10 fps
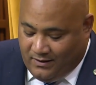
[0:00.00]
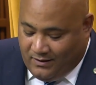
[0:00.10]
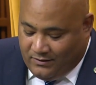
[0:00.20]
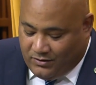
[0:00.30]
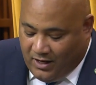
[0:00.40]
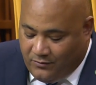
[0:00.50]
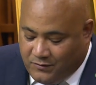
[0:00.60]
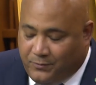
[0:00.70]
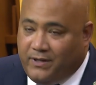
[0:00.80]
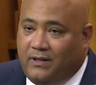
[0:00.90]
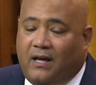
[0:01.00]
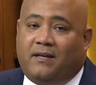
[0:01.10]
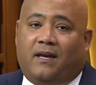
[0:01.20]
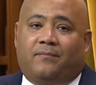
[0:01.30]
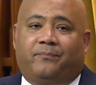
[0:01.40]
So I was pretty
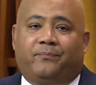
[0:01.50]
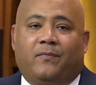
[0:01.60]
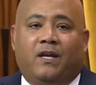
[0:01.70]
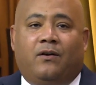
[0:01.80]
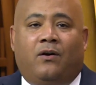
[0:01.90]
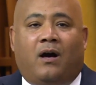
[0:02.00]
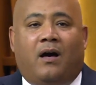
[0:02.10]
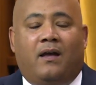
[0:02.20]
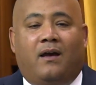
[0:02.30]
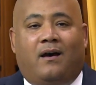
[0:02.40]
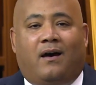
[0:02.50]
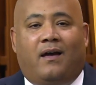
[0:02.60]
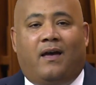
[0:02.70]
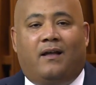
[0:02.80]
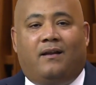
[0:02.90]
lucky. I
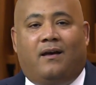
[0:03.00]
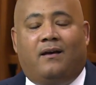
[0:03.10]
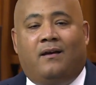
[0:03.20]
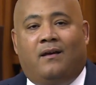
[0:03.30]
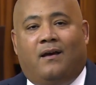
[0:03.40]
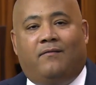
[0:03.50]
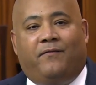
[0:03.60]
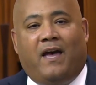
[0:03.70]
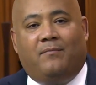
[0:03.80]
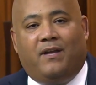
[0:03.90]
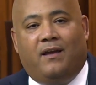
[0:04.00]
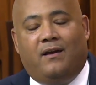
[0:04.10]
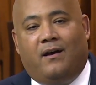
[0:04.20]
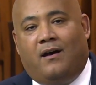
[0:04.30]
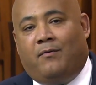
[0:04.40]
had a family,
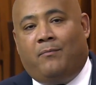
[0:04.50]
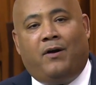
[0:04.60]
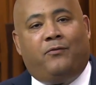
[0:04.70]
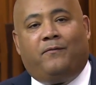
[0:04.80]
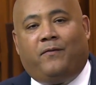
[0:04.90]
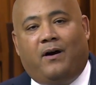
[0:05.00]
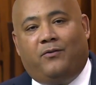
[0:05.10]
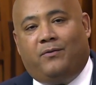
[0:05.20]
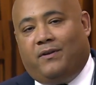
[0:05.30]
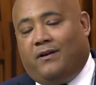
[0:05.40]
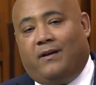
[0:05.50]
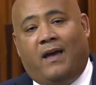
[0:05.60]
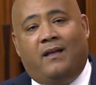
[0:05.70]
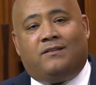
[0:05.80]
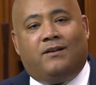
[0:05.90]
my mother and father were there,
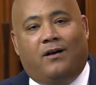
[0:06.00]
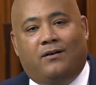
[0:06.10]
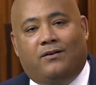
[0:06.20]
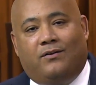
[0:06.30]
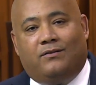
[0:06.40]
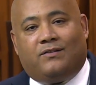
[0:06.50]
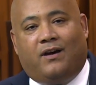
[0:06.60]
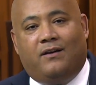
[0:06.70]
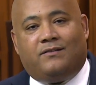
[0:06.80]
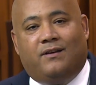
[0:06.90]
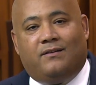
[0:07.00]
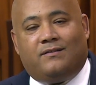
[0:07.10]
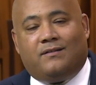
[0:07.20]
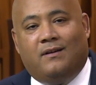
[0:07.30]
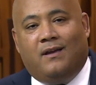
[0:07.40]
aunts and uncles,
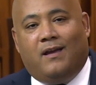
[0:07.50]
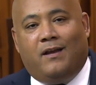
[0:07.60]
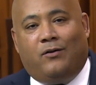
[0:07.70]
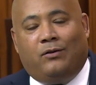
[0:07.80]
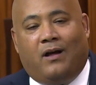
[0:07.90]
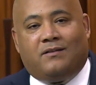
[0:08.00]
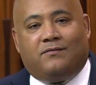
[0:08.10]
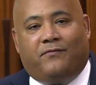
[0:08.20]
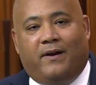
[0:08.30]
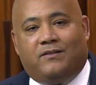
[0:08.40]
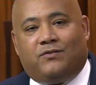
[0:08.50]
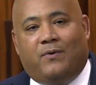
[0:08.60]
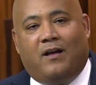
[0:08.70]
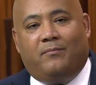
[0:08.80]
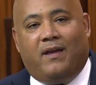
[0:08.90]
cousins, lots of friends
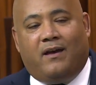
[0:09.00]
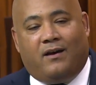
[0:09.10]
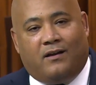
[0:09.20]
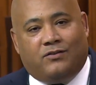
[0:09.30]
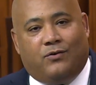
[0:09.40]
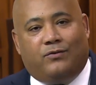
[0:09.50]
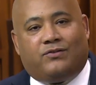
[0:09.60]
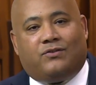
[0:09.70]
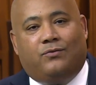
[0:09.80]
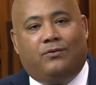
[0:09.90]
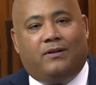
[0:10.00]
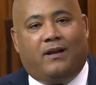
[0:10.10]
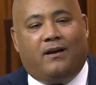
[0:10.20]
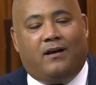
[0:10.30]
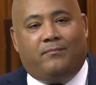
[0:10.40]
around me. I got to go to school and
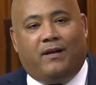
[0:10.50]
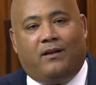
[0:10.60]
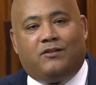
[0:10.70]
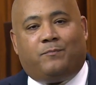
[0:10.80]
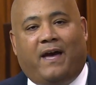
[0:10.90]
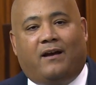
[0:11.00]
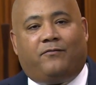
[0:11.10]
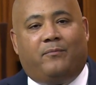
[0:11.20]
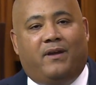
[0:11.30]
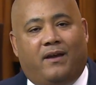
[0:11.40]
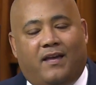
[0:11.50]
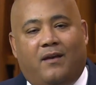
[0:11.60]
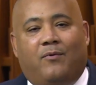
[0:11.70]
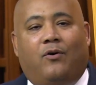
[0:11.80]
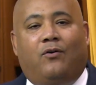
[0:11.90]
I got my lunch packed for me. I
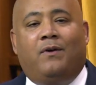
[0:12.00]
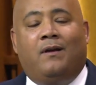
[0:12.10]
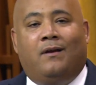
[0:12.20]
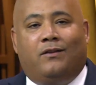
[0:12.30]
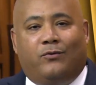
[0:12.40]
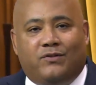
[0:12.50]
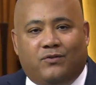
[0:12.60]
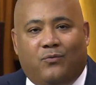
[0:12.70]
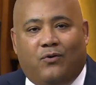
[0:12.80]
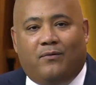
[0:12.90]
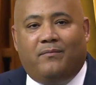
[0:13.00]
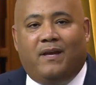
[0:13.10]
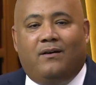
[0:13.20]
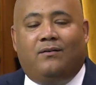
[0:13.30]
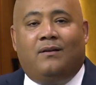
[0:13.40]
came home, there was a warm
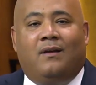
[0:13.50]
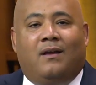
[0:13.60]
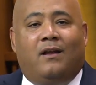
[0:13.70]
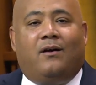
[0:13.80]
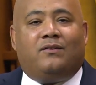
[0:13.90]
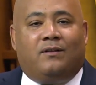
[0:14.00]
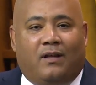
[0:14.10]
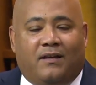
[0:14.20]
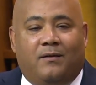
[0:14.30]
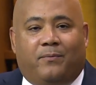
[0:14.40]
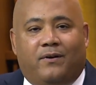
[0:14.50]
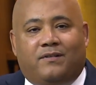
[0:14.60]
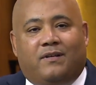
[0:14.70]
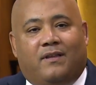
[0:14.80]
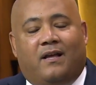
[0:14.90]
meal. I was a lucky
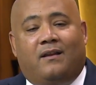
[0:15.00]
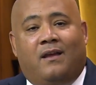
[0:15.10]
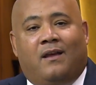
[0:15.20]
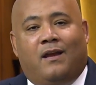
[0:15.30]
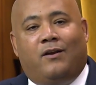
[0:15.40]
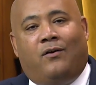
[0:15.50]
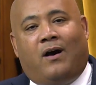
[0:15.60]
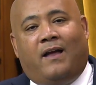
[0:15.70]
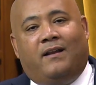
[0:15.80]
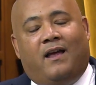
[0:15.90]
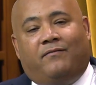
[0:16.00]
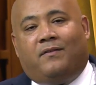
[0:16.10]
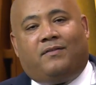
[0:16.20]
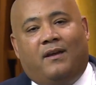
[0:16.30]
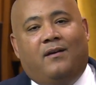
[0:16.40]
person. Then, I didn't have to
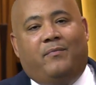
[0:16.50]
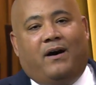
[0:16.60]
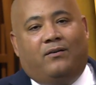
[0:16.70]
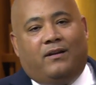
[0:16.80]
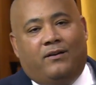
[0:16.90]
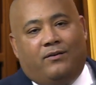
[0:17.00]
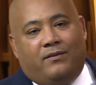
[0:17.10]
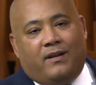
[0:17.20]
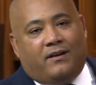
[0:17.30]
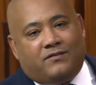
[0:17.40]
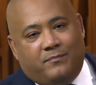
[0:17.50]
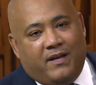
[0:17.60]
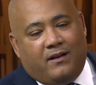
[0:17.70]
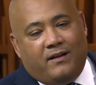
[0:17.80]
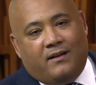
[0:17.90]
think about, the next
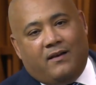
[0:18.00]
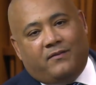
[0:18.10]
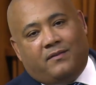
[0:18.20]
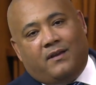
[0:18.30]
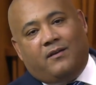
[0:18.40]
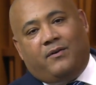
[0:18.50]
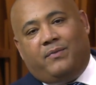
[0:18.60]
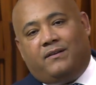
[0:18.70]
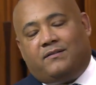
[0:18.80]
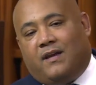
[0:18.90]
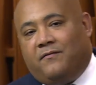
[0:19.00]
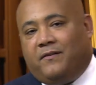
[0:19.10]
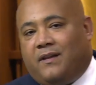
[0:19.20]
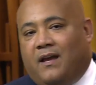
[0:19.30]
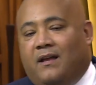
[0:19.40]
meal. I didn't have to think about being safe
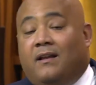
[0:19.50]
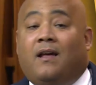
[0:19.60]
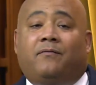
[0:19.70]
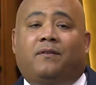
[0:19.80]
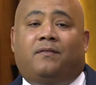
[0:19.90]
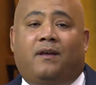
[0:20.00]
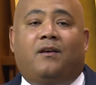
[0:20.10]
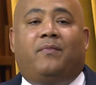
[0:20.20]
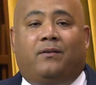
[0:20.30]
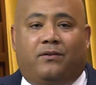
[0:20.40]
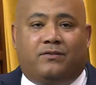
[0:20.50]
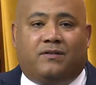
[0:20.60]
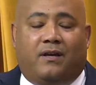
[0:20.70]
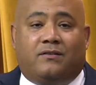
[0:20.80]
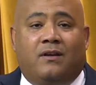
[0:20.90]
at night. I didn't have to think about those
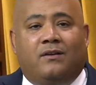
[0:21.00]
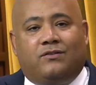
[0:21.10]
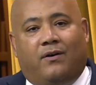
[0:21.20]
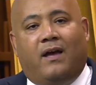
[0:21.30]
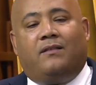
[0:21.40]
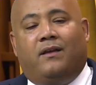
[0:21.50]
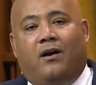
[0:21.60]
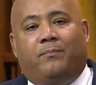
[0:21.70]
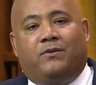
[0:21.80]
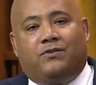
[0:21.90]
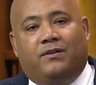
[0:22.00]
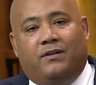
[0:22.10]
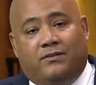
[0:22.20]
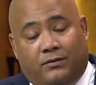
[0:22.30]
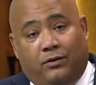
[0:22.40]
things. So I had the
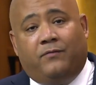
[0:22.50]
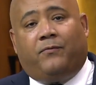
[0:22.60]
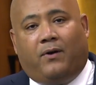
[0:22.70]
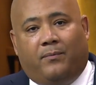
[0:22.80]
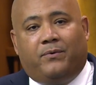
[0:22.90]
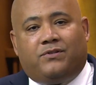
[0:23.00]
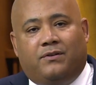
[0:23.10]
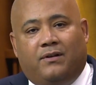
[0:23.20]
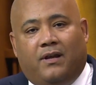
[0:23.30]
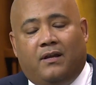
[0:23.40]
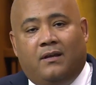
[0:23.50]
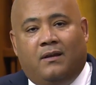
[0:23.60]
opportunity to look for opportunity.